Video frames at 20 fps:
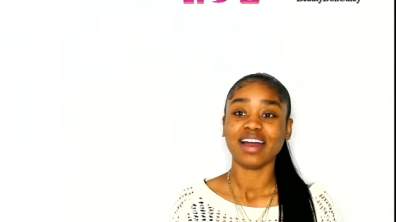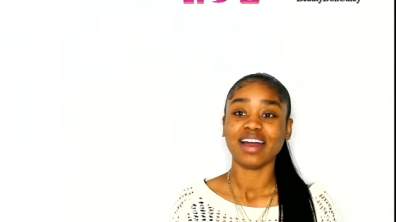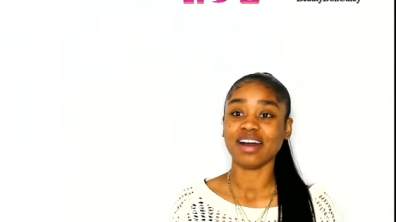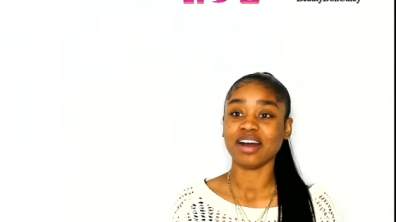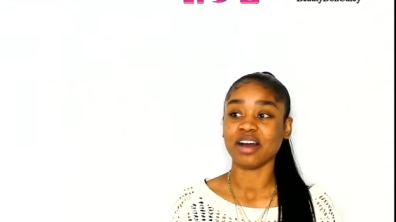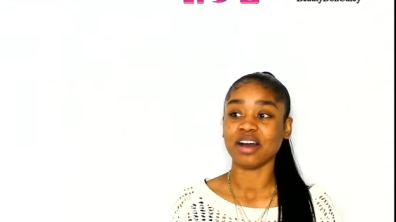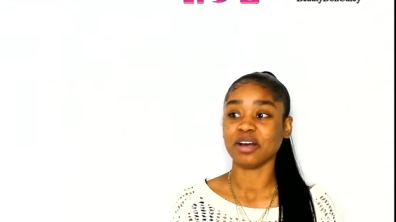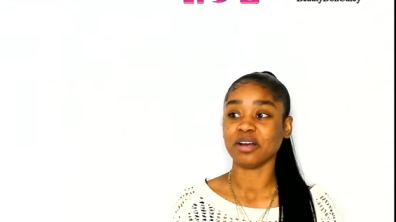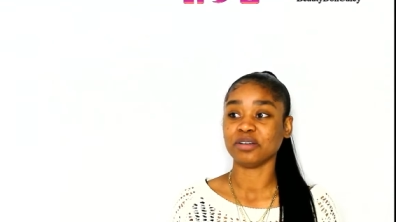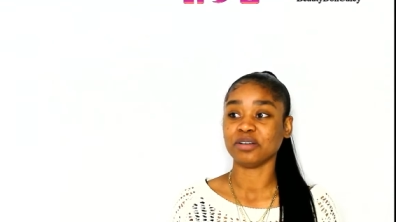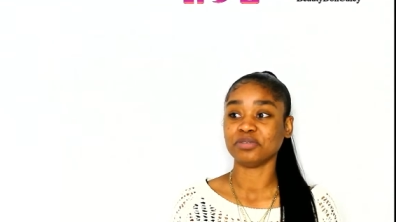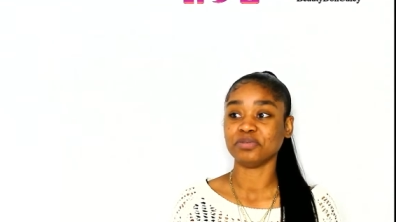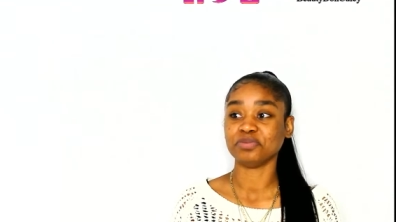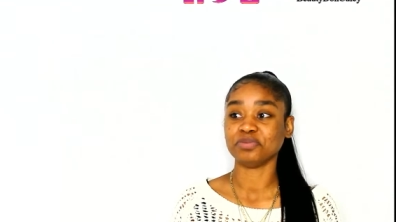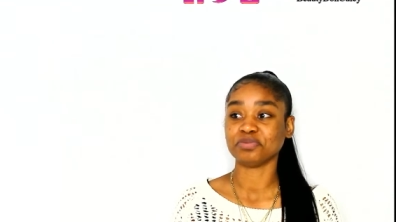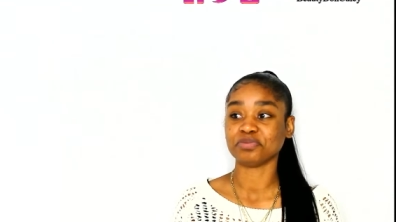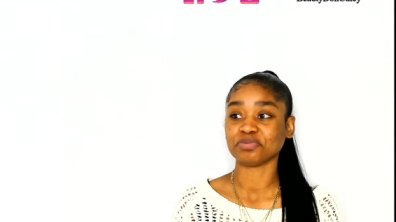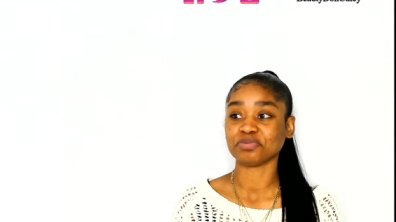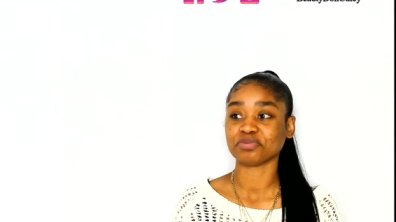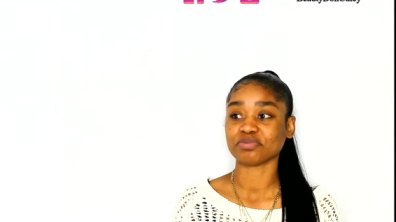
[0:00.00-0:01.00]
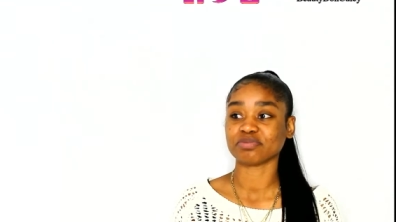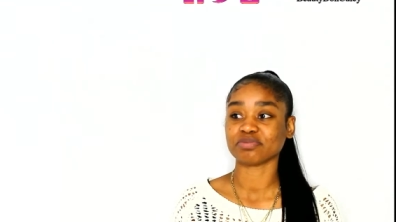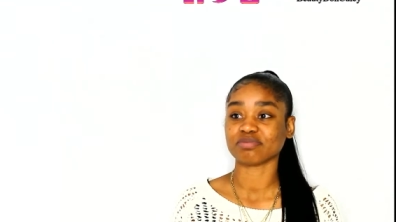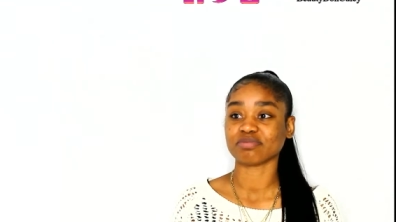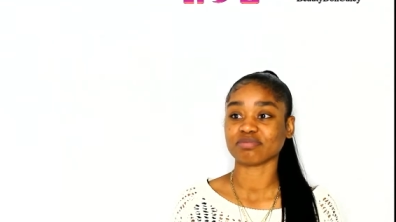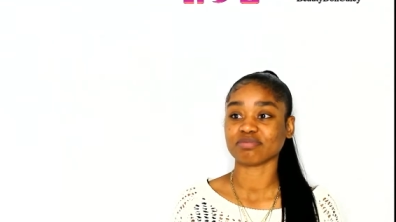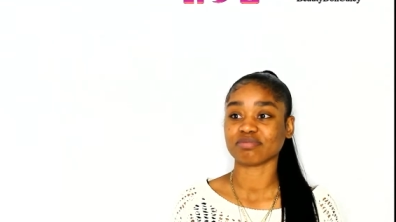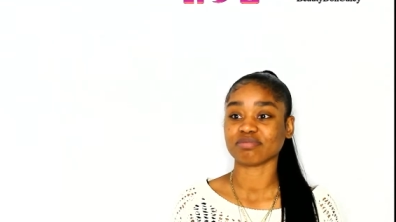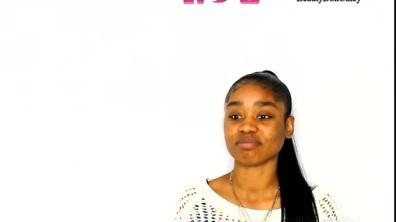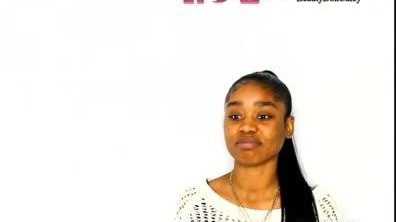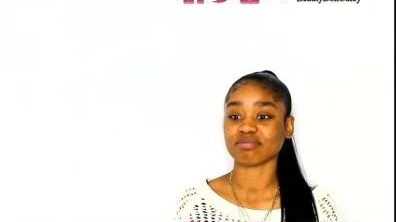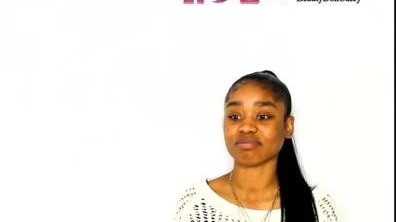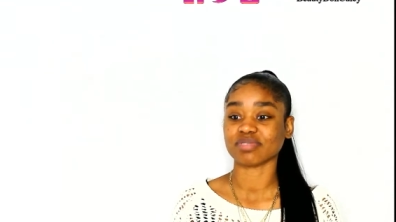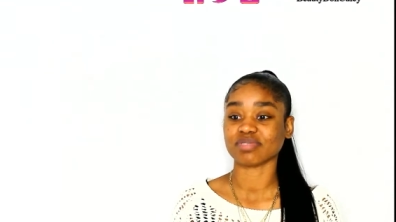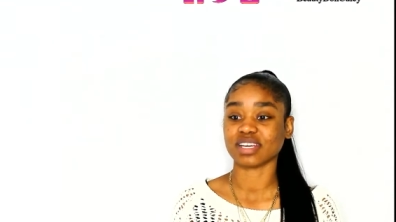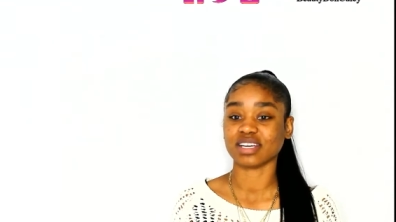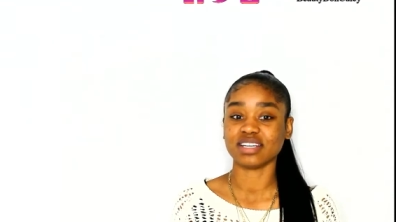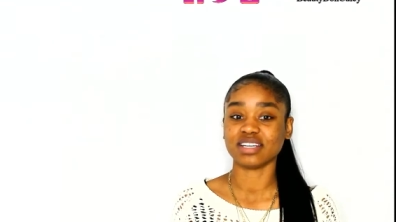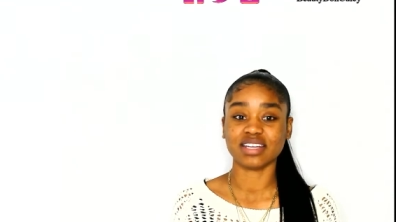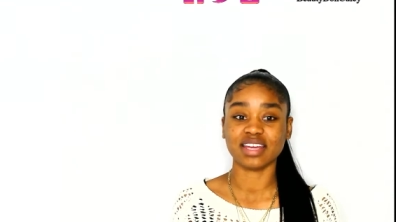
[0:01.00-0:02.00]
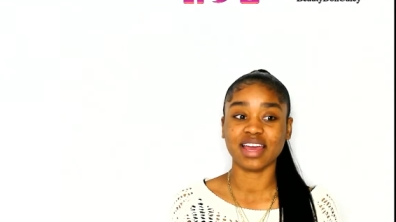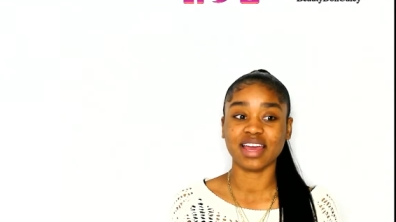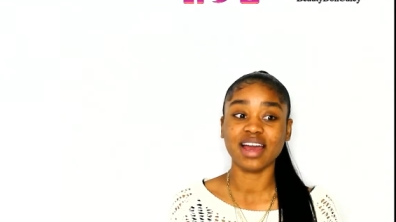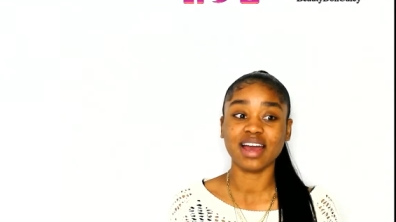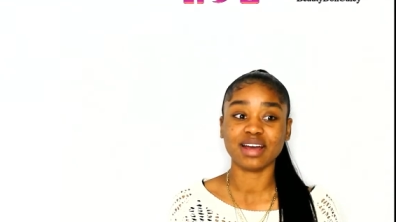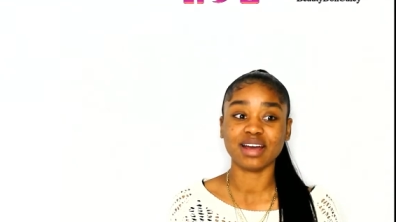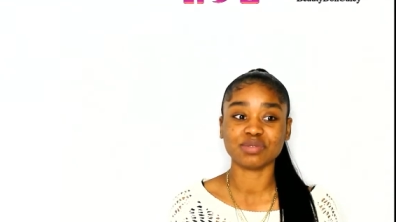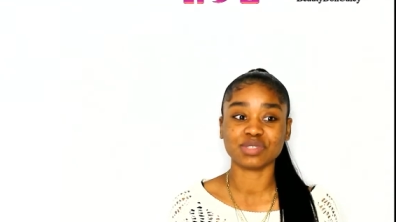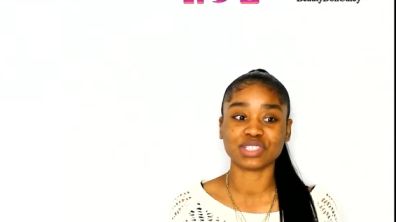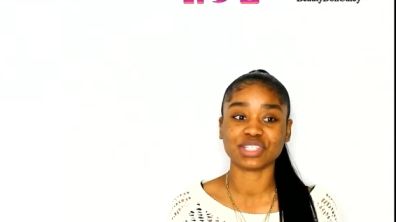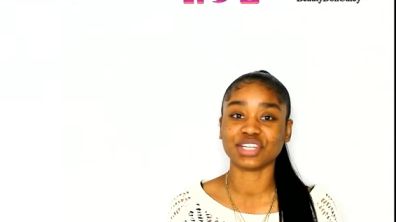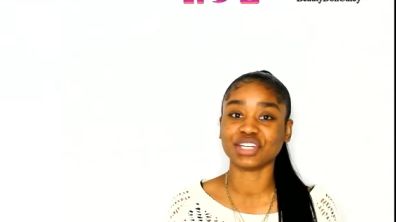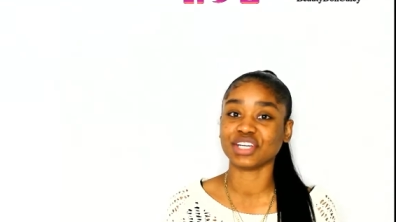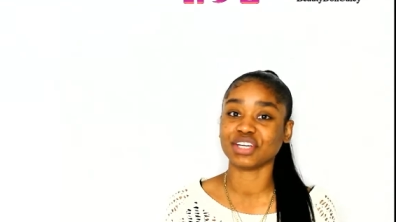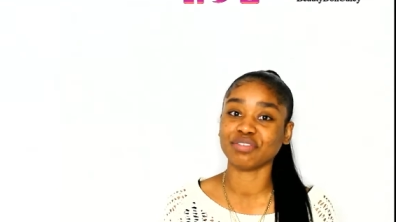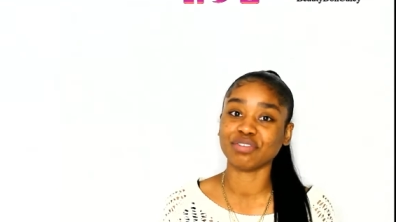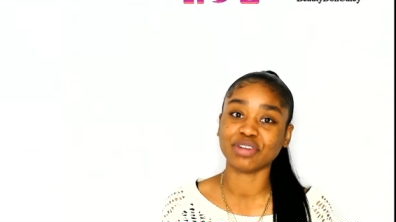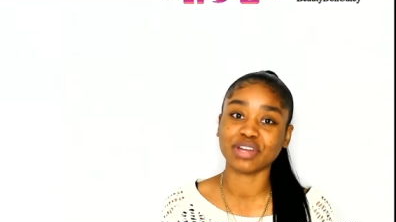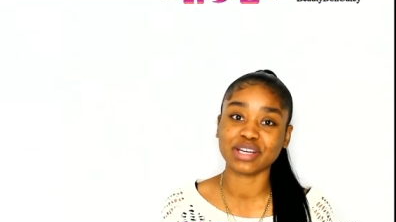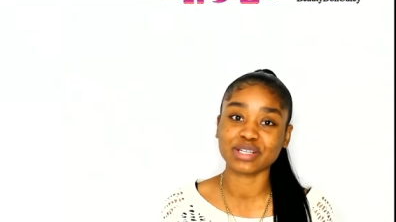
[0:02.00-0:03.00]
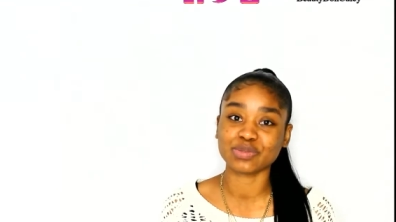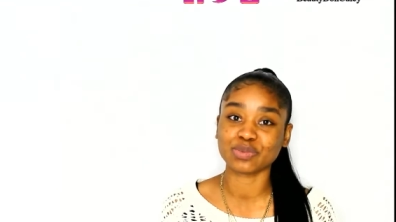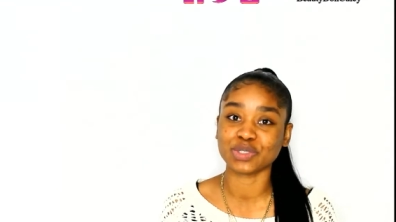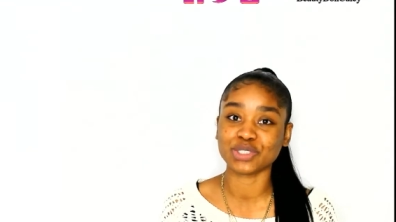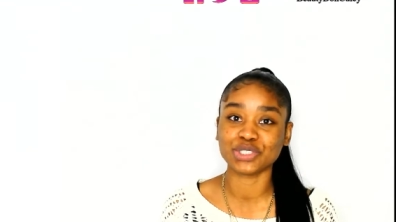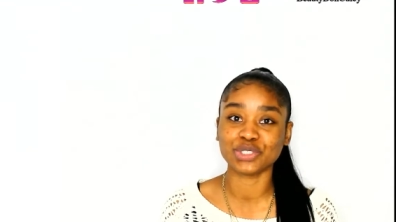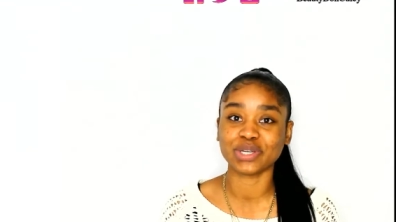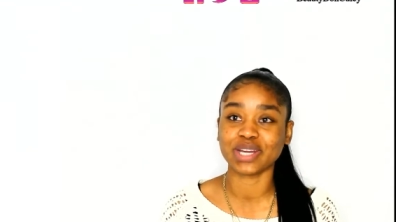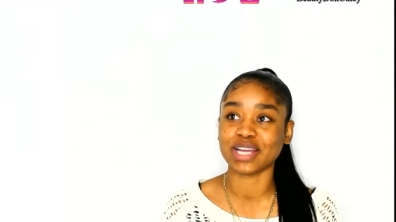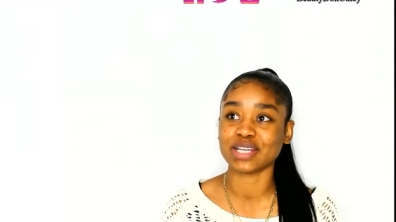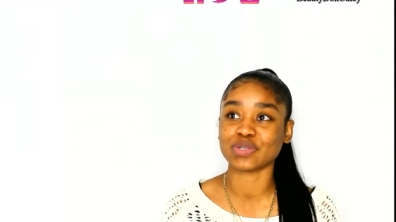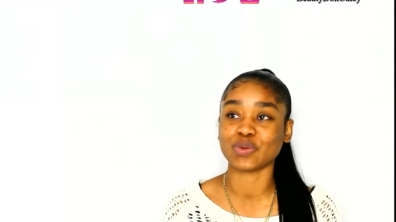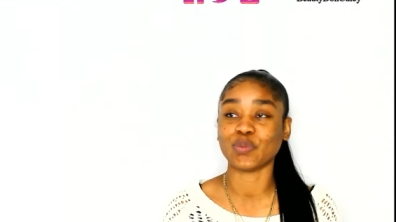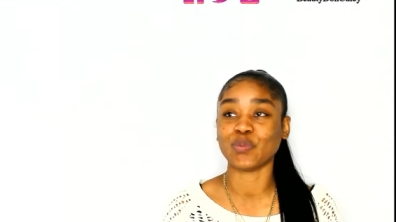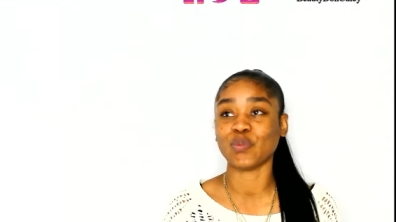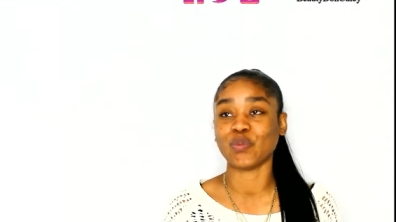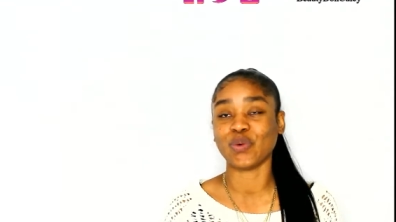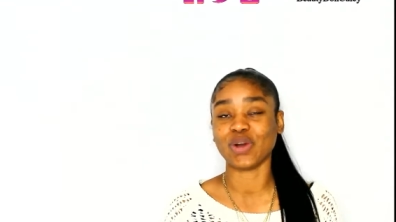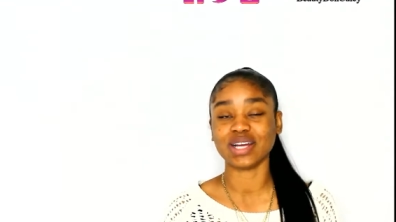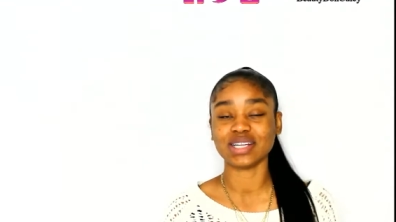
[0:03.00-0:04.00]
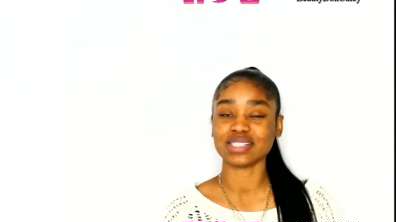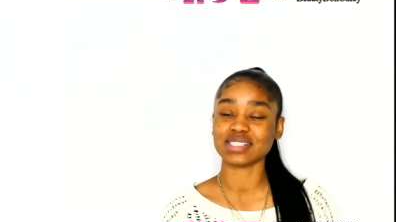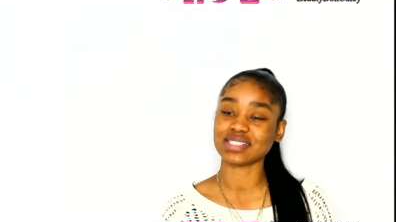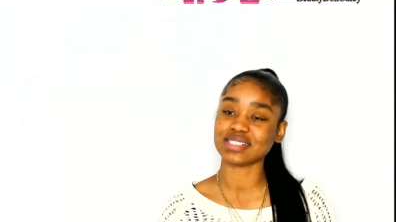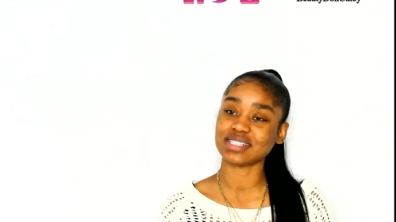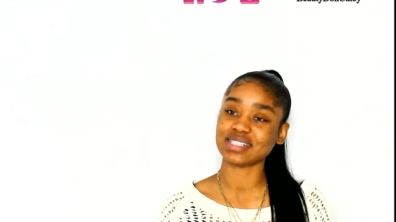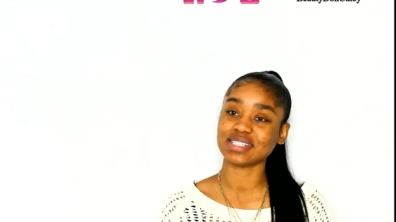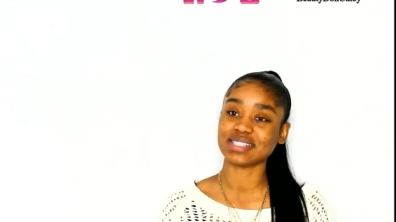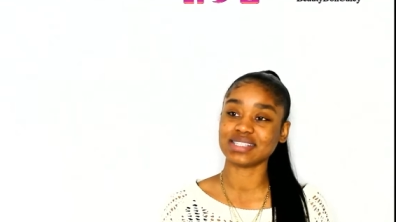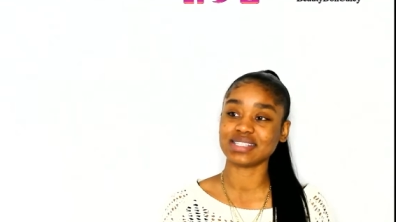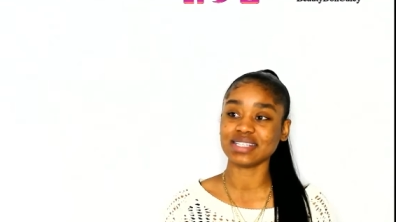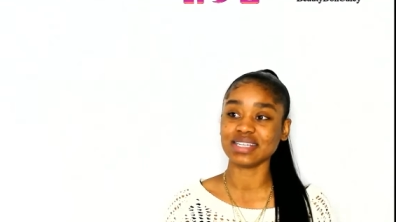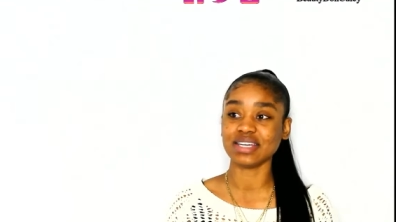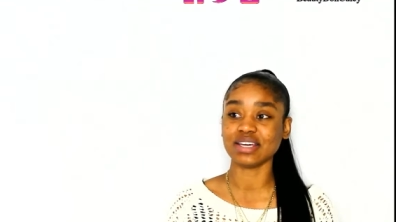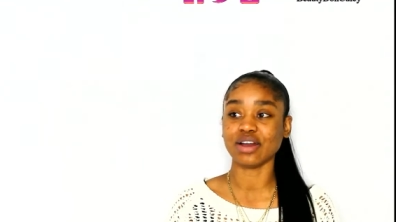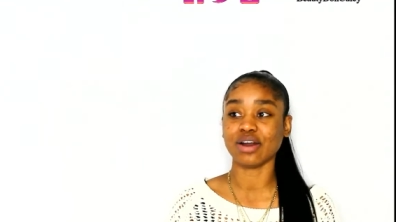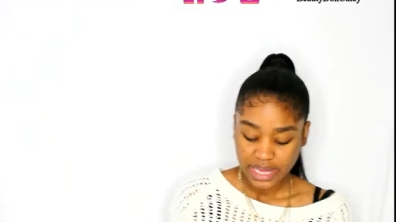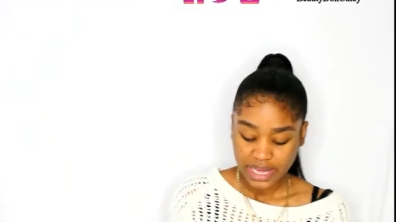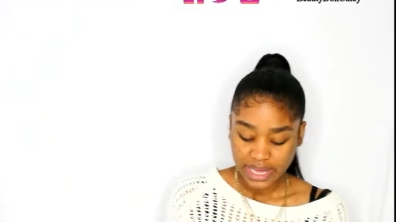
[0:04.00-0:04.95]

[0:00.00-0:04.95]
Um, and yeah, I'm just going to give you guys what you guys want to see.